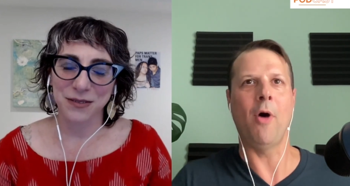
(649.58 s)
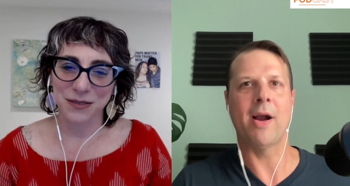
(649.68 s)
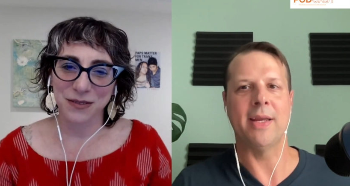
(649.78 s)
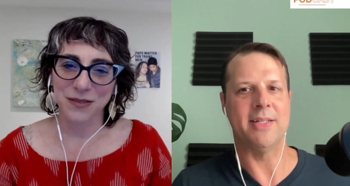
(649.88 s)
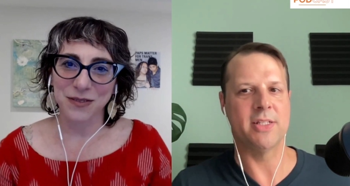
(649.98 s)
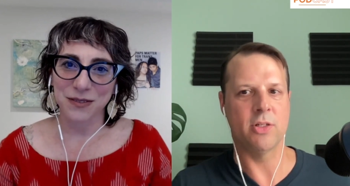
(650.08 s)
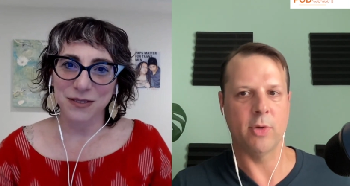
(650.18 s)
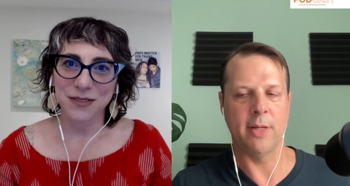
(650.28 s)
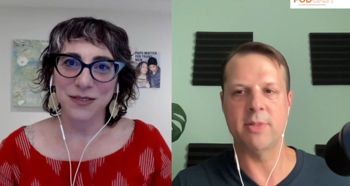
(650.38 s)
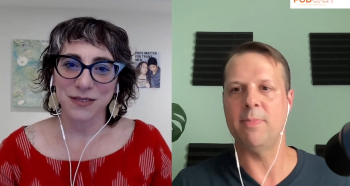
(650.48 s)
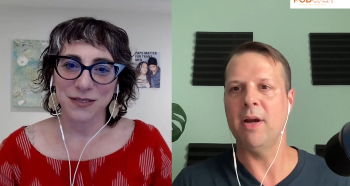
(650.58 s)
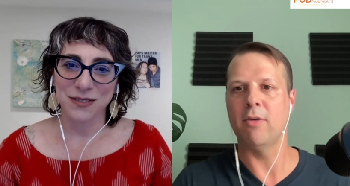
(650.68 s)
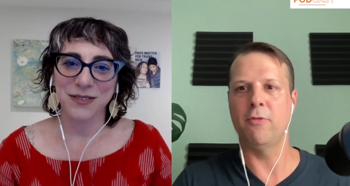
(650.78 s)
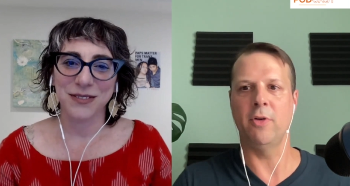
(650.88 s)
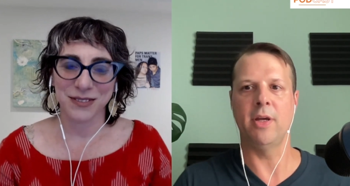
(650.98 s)
Speaker 1: walk in streams
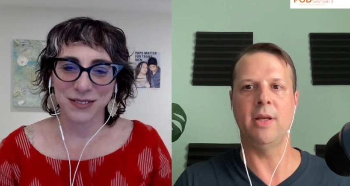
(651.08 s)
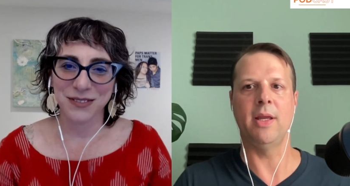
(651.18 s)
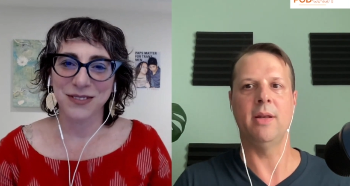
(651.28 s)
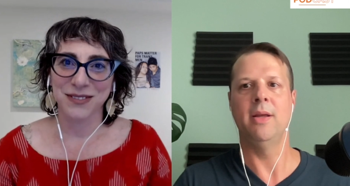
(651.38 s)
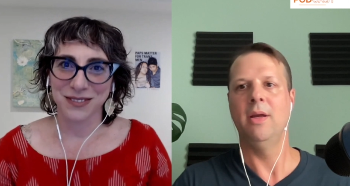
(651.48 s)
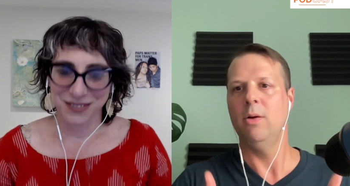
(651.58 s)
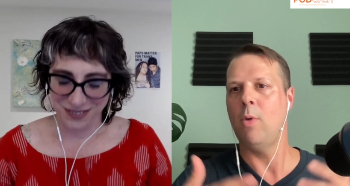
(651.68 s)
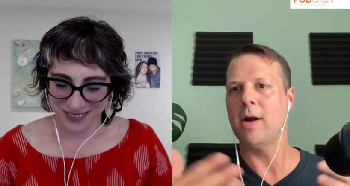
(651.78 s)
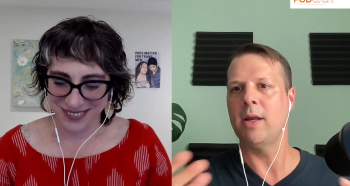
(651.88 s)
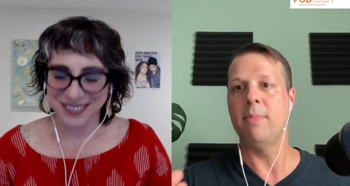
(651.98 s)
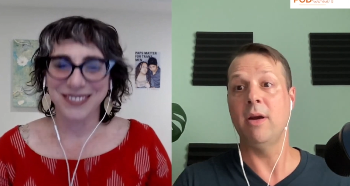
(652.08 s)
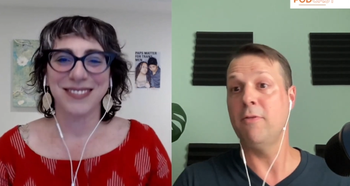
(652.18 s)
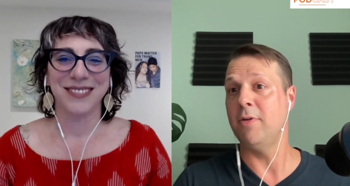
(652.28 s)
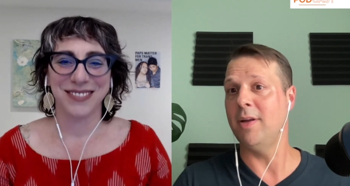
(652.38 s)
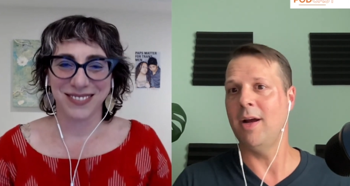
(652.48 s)
barefoot and walking
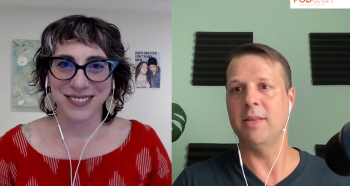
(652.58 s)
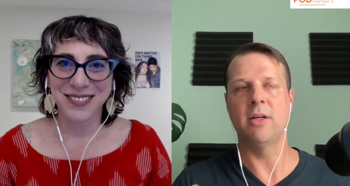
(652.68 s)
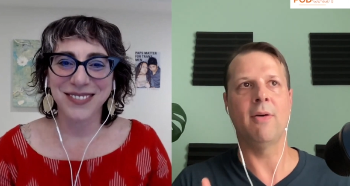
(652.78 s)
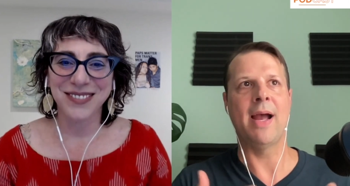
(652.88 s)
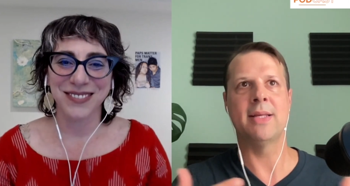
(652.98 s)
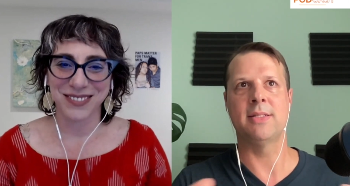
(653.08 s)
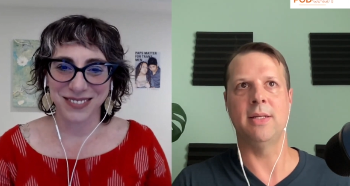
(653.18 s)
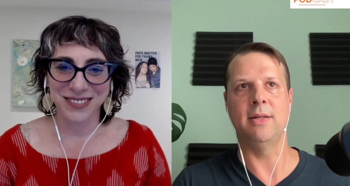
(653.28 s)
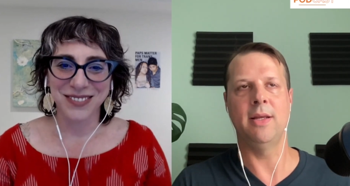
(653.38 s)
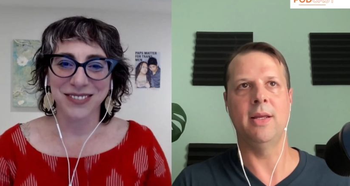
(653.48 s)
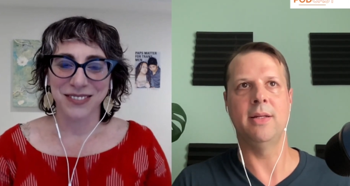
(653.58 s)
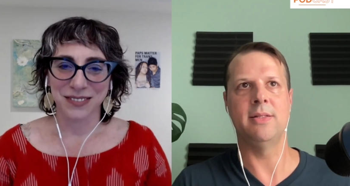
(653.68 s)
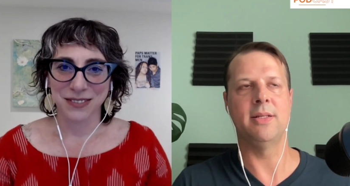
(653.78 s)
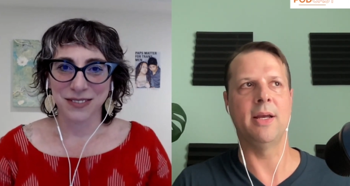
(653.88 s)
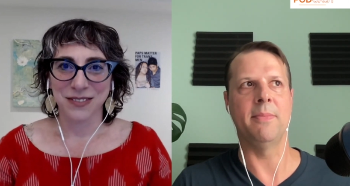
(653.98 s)
barefoot on the grass and,
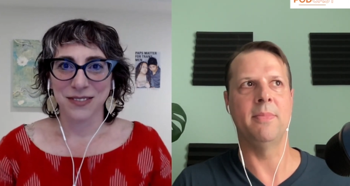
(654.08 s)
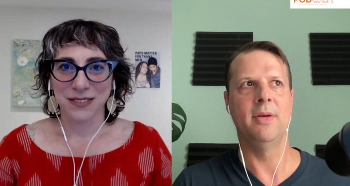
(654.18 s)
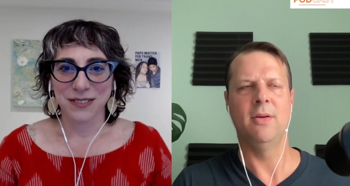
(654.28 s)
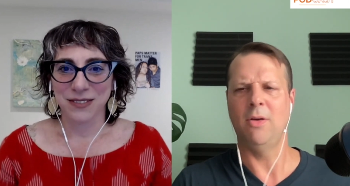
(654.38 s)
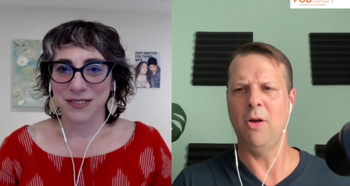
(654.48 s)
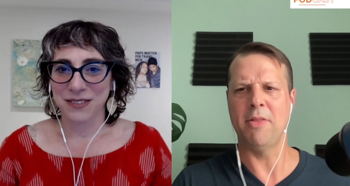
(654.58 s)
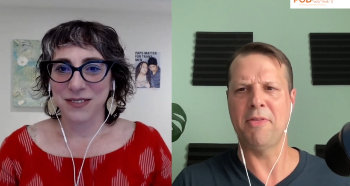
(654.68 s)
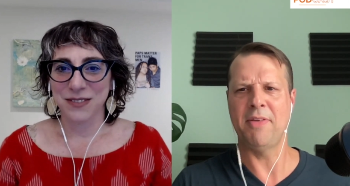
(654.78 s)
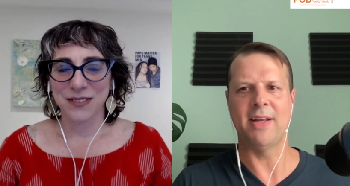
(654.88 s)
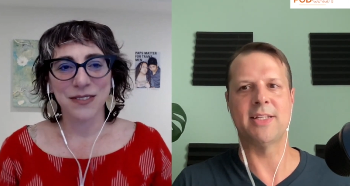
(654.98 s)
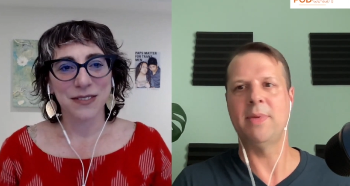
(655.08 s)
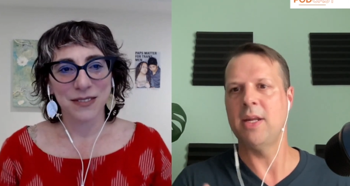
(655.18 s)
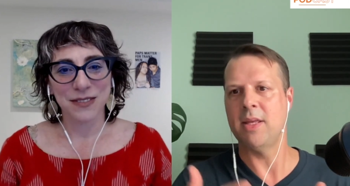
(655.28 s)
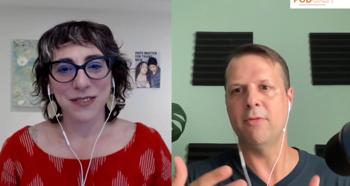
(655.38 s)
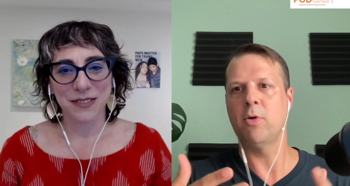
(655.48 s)
and um, all the things. I mean,
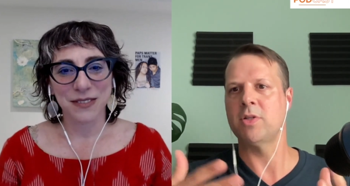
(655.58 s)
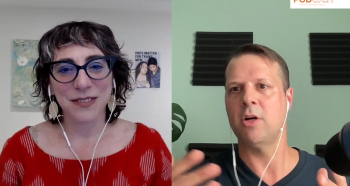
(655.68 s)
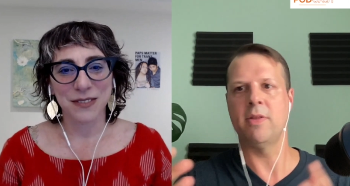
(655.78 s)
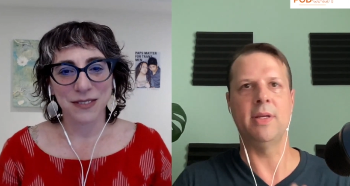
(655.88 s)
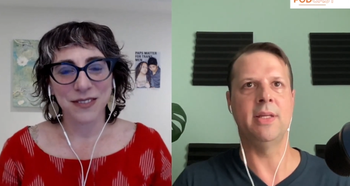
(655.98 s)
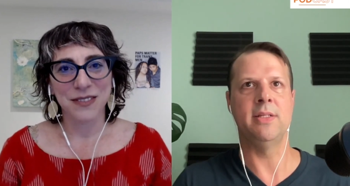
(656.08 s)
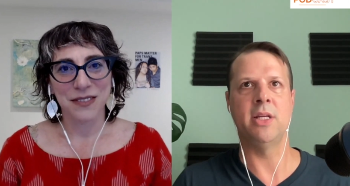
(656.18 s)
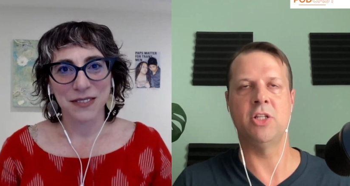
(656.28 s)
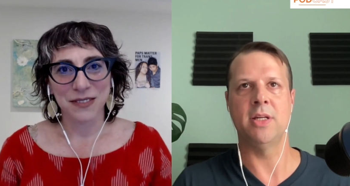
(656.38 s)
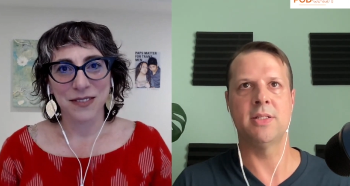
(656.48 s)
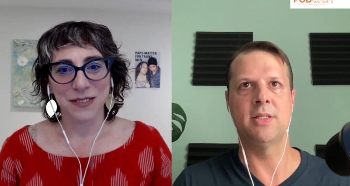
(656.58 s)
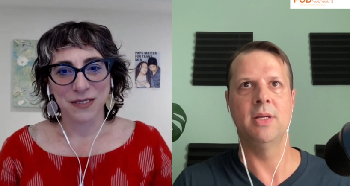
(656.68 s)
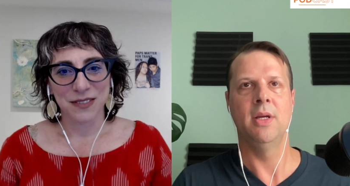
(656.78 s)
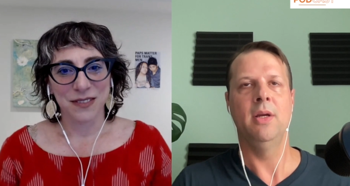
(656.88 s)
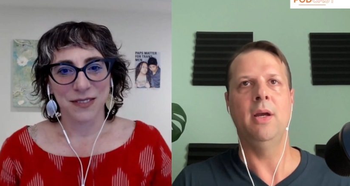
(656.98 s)
and then, of course, all the indigenous
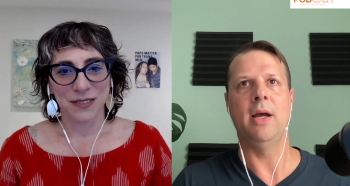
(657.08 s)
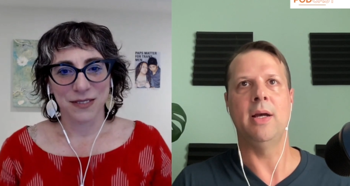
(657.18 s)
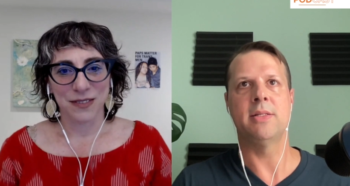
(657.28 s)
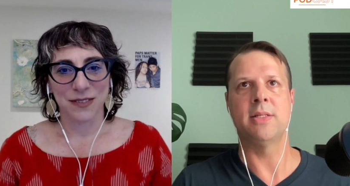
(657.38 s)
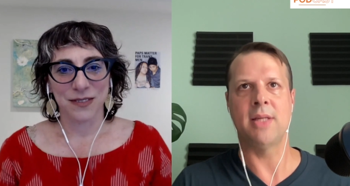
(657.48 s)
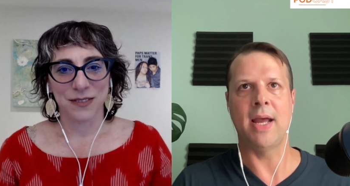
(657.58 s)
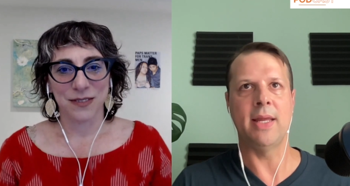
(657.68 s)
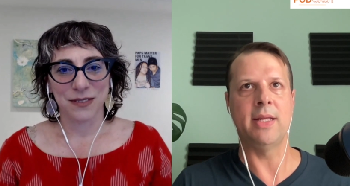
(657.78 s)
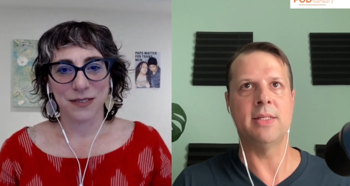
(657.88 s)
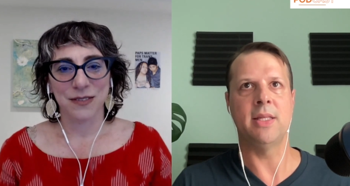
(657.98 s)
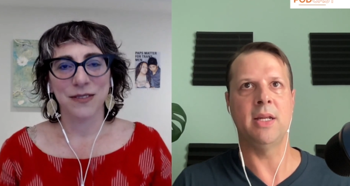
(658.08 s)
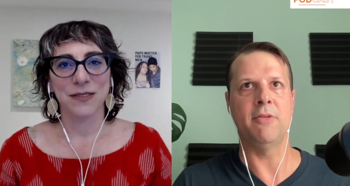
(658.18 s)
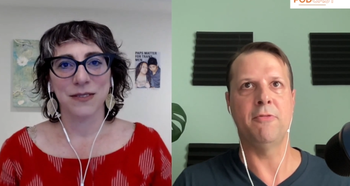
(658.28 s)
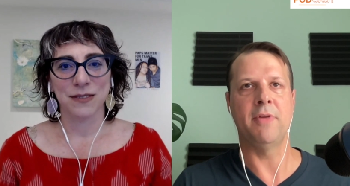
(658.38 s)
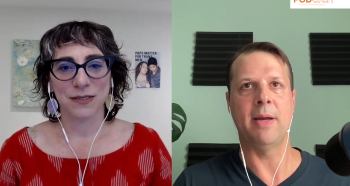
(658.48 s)
uh, societies that
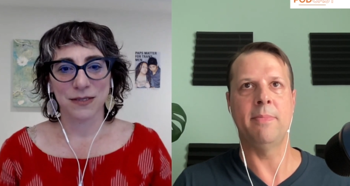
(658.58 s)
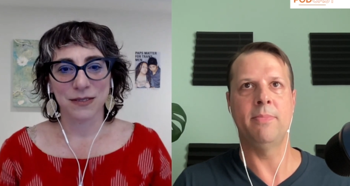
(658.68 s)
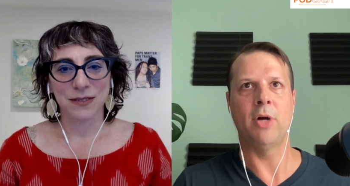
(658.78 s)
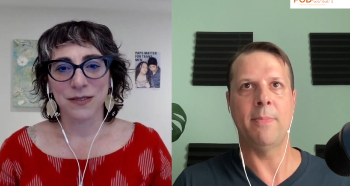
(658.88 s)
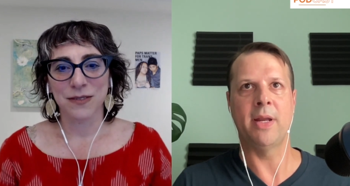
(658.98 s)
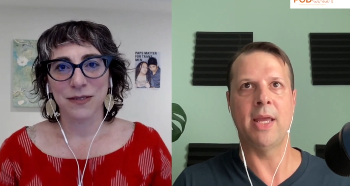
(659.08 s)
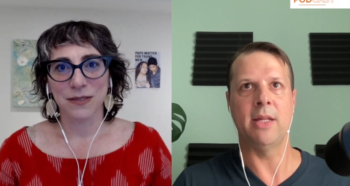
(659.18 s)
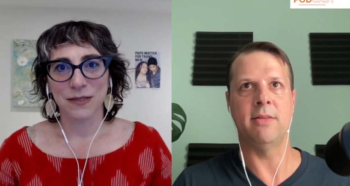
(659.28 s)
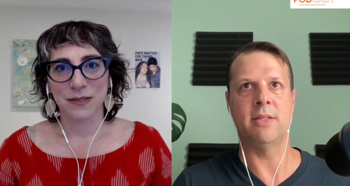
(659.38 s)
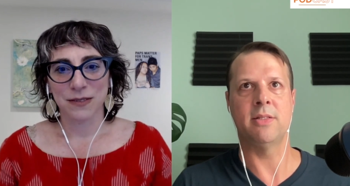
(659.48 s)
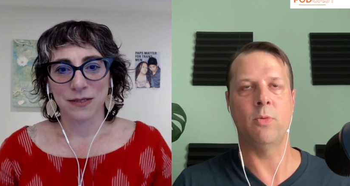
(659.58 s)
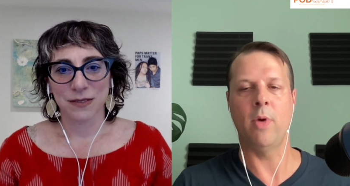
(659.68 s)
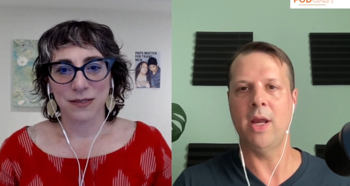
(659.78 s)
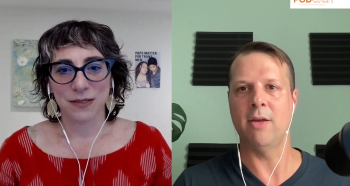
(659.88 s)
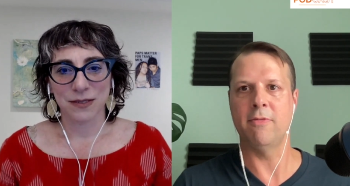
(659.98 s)
have uh, propagated this
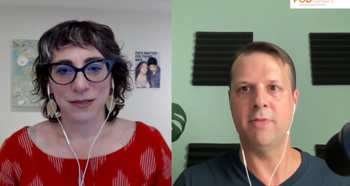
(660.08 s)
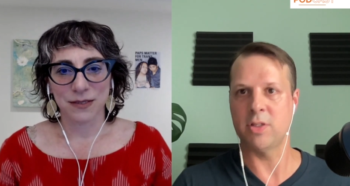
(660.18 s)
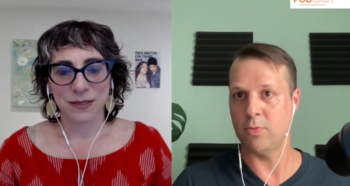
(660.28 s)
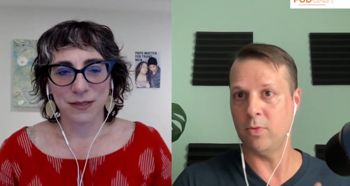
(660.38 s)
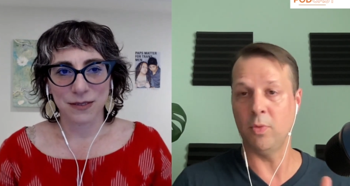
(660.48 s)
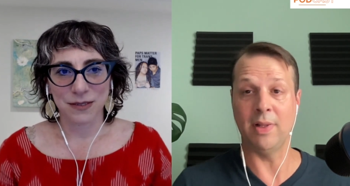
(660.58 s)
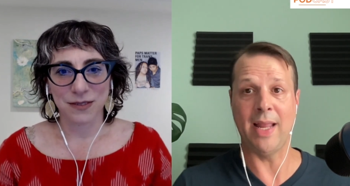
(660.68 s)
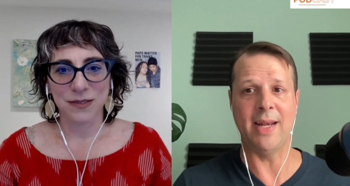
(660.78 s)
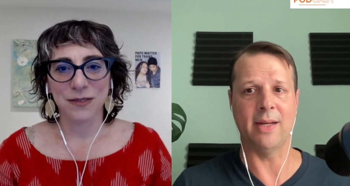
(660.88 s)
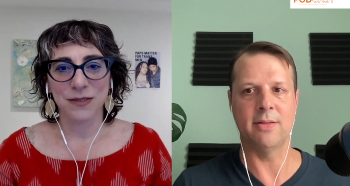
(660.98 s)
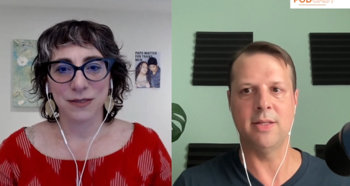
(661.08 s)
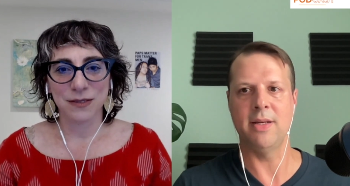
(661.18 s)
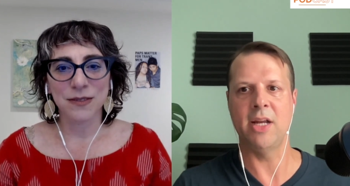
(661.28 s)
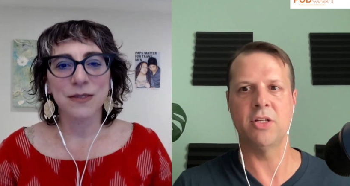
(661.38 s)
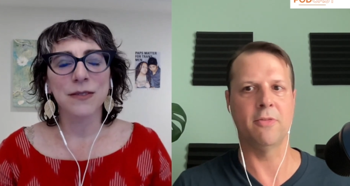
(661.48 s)
way of this relating to
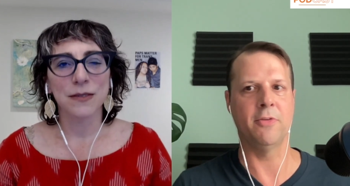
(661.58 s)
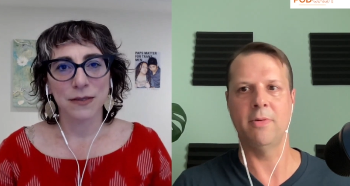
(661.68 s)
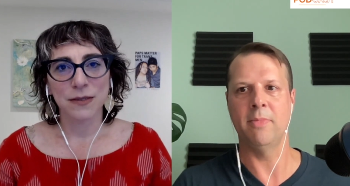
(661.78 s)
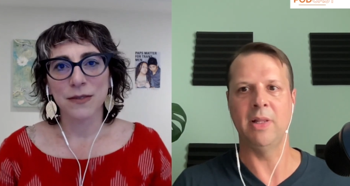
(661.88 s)
nature for